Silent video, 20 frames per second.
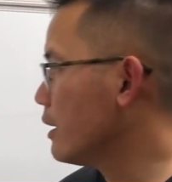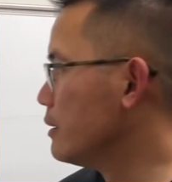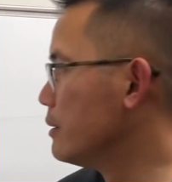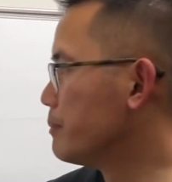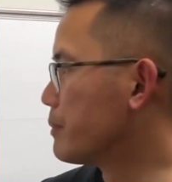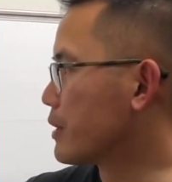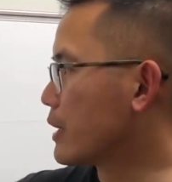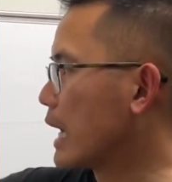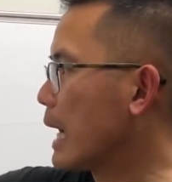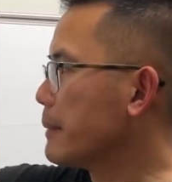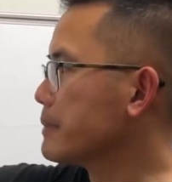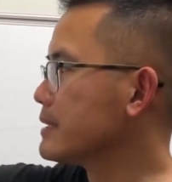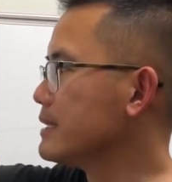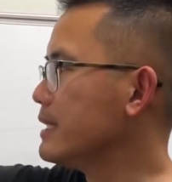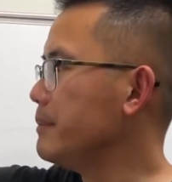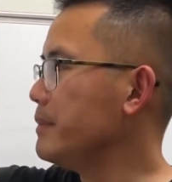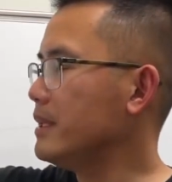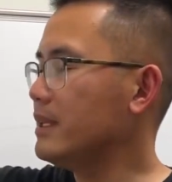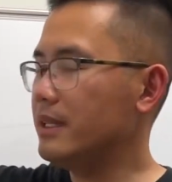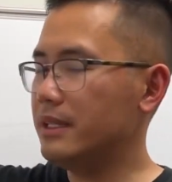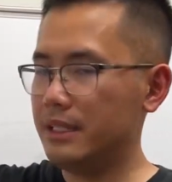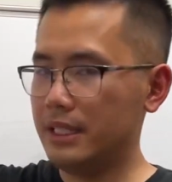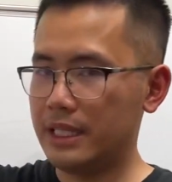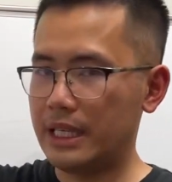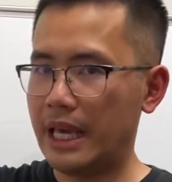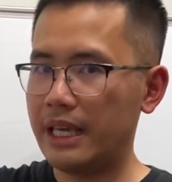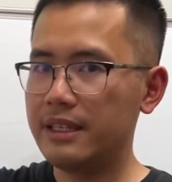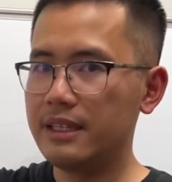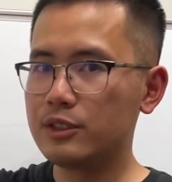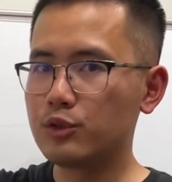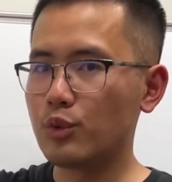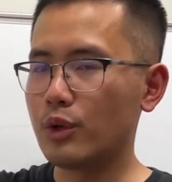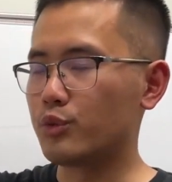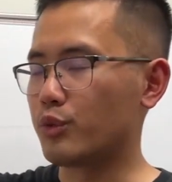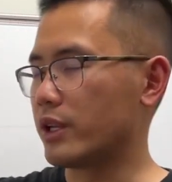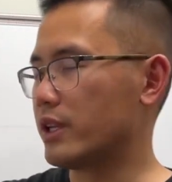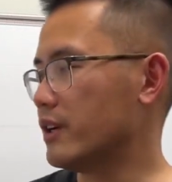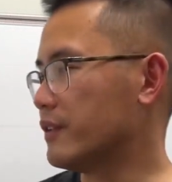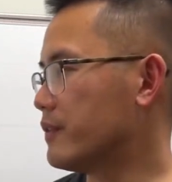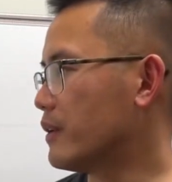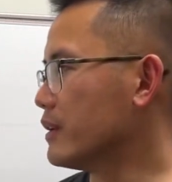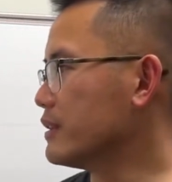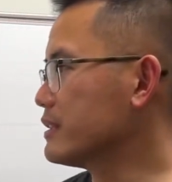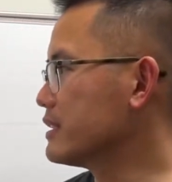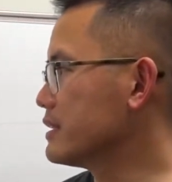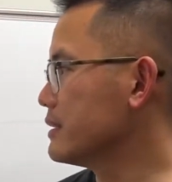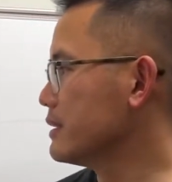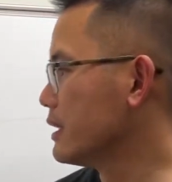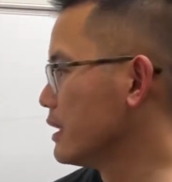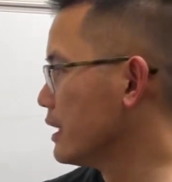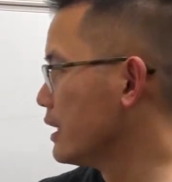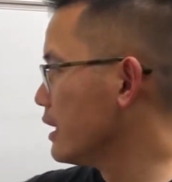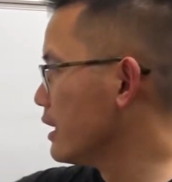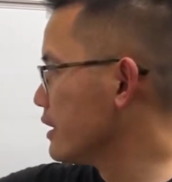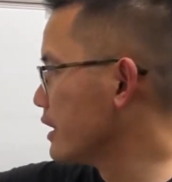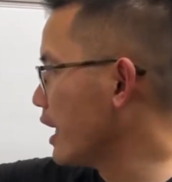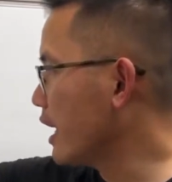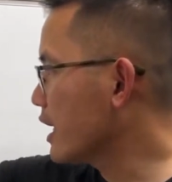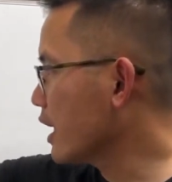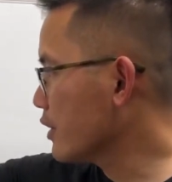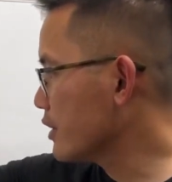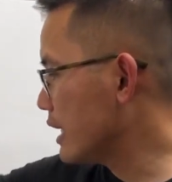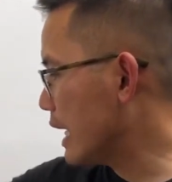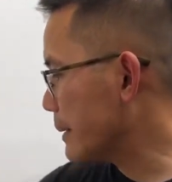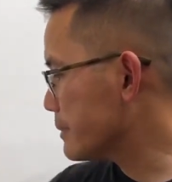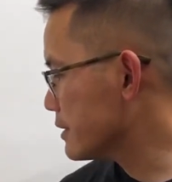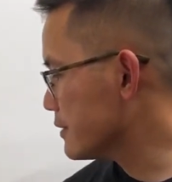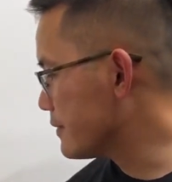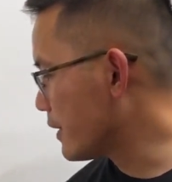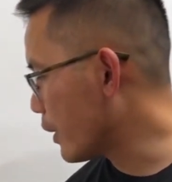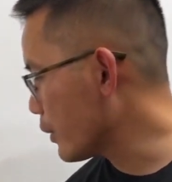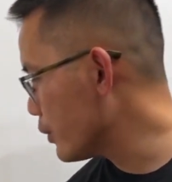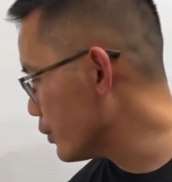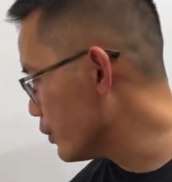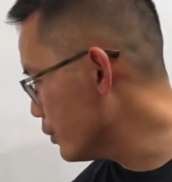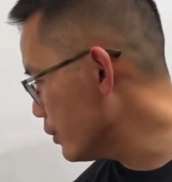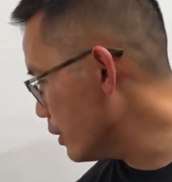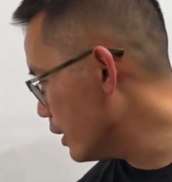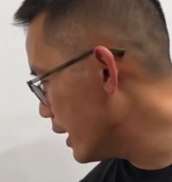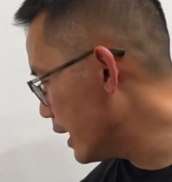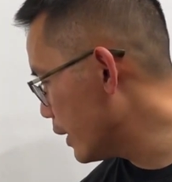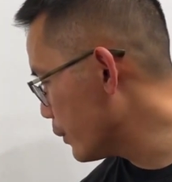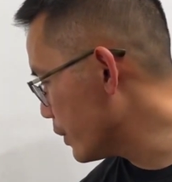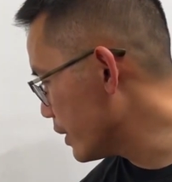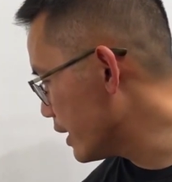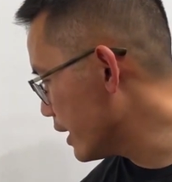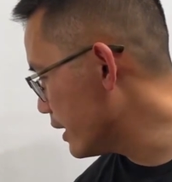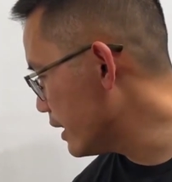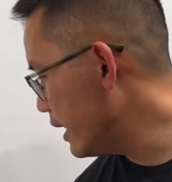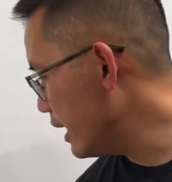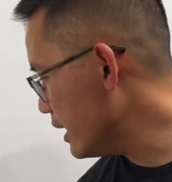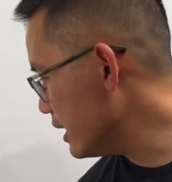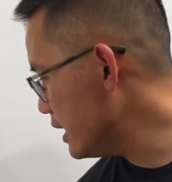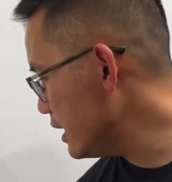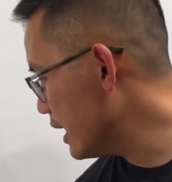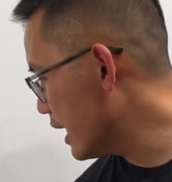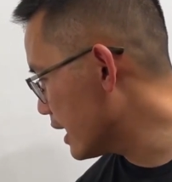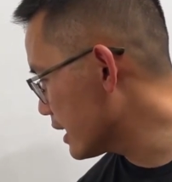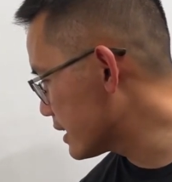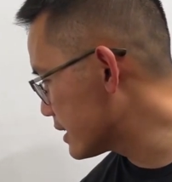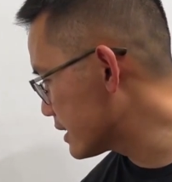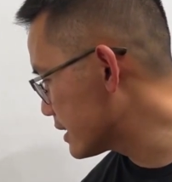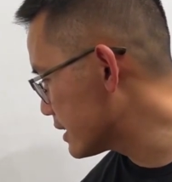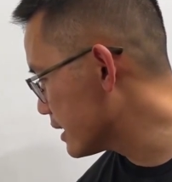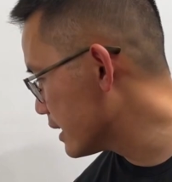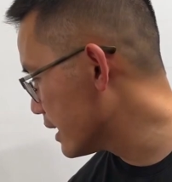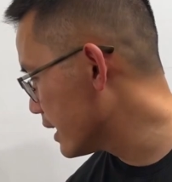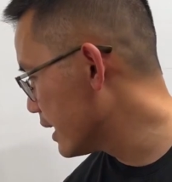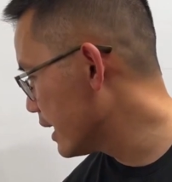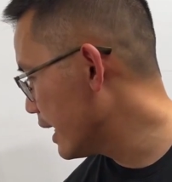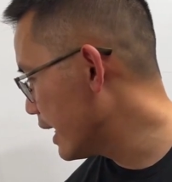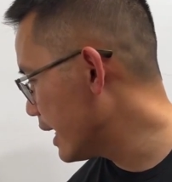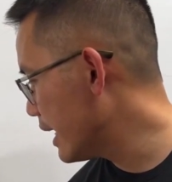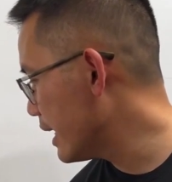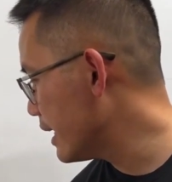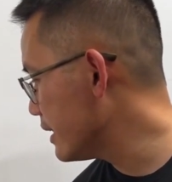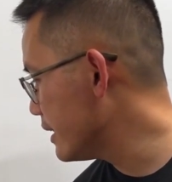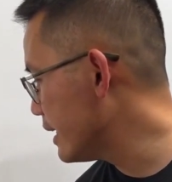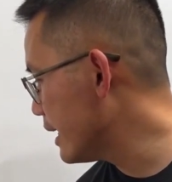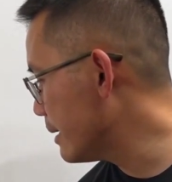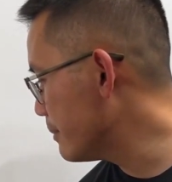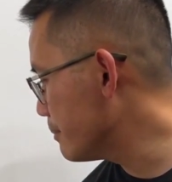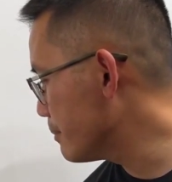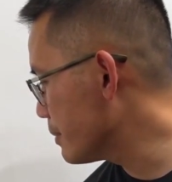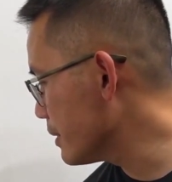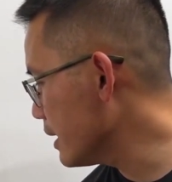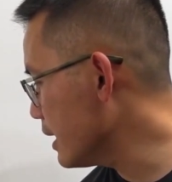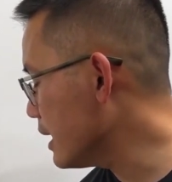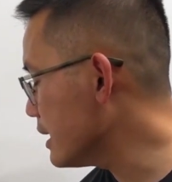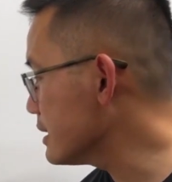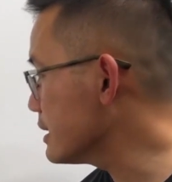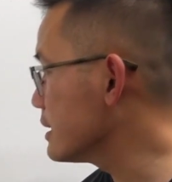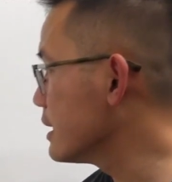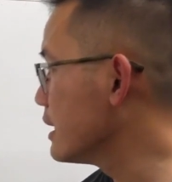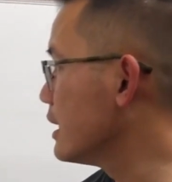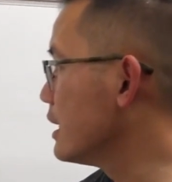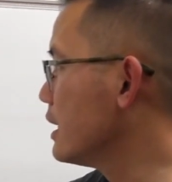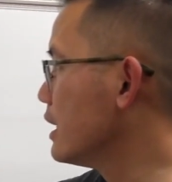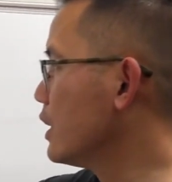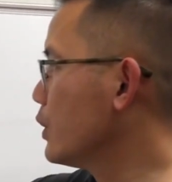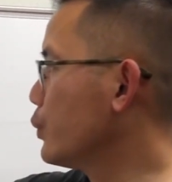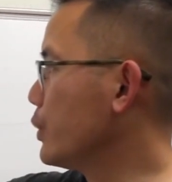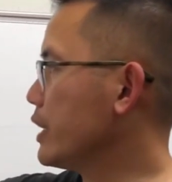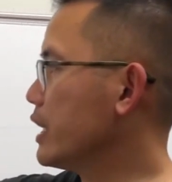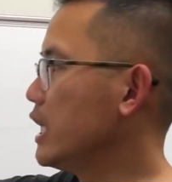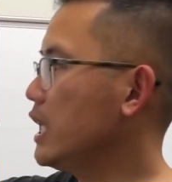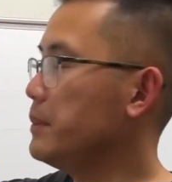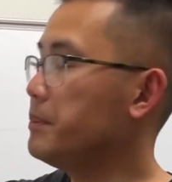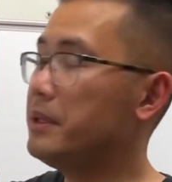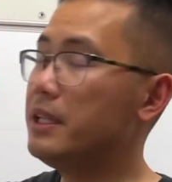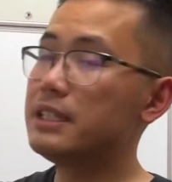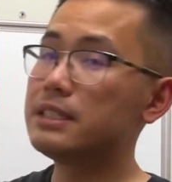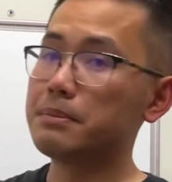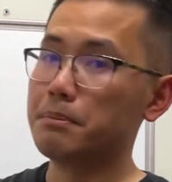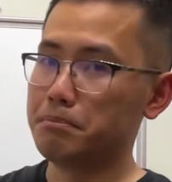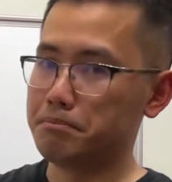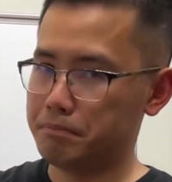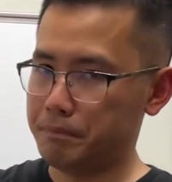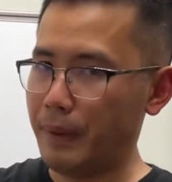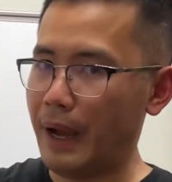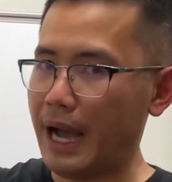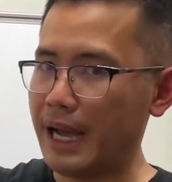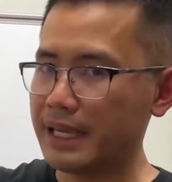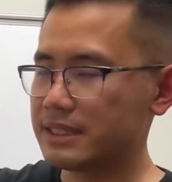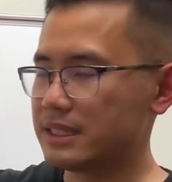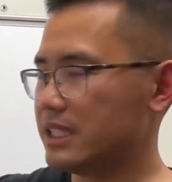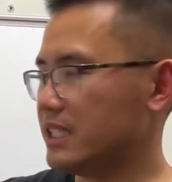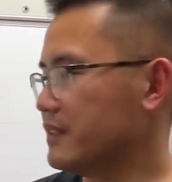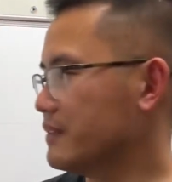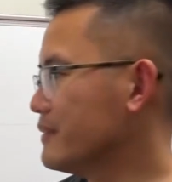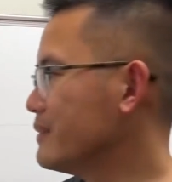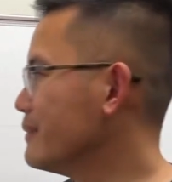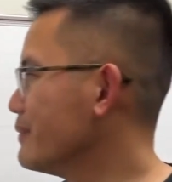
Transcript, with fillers: perhaps let me negate this one right here first. Take out the absolute value and we get negative x. And then plus, we keep this positive.